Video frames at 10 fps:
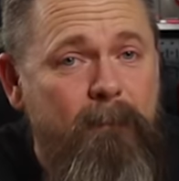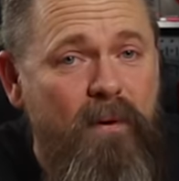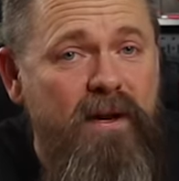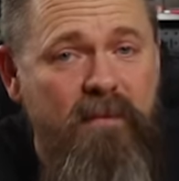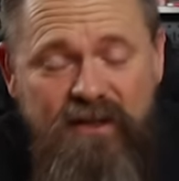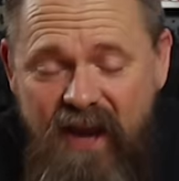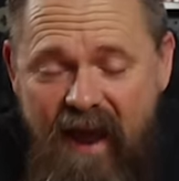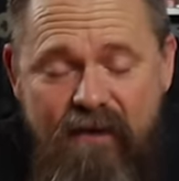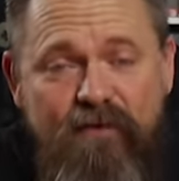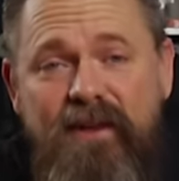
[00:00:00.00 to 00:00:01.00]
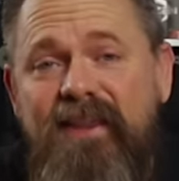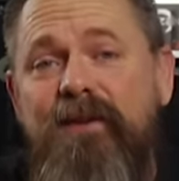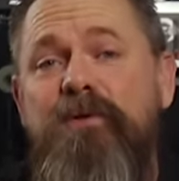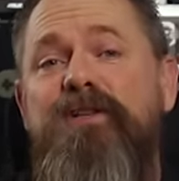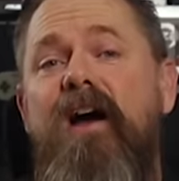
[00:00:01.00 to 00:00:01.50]
pretty much
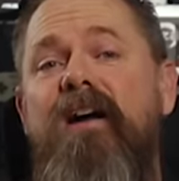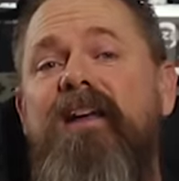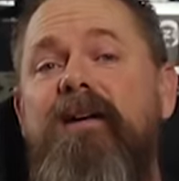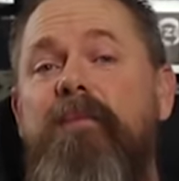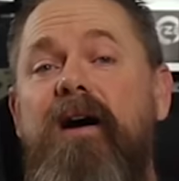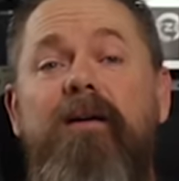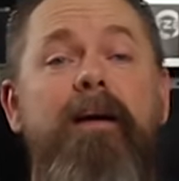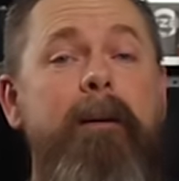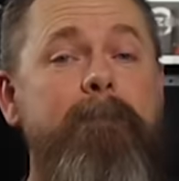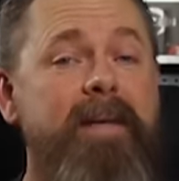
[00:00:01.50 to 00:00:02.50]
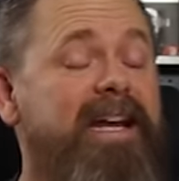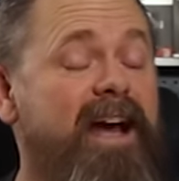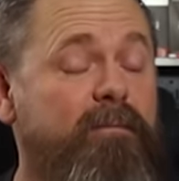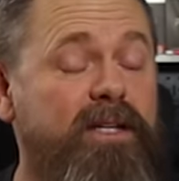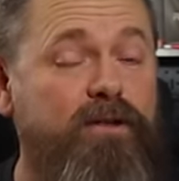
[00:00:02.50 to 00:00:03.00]
everything we're talking about may
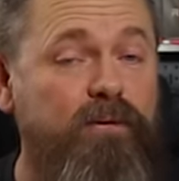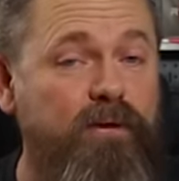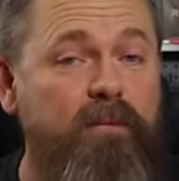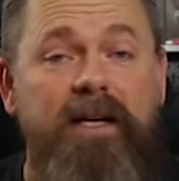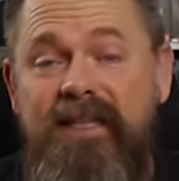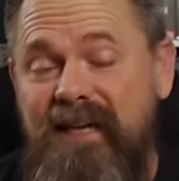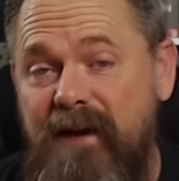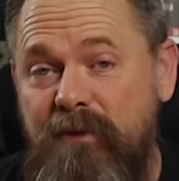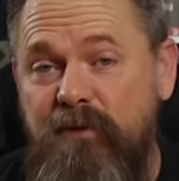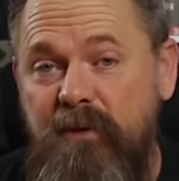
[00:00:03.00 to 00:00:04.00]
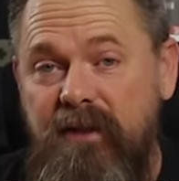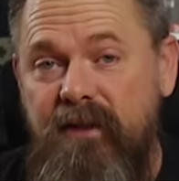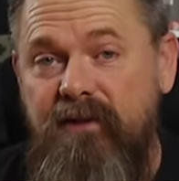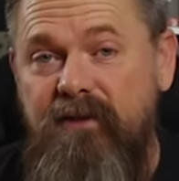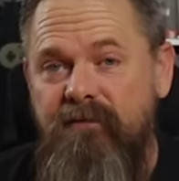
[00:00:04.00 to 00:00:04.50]
not be true by the time it's
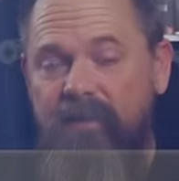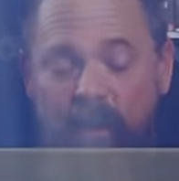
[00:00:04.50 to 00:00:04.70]
released.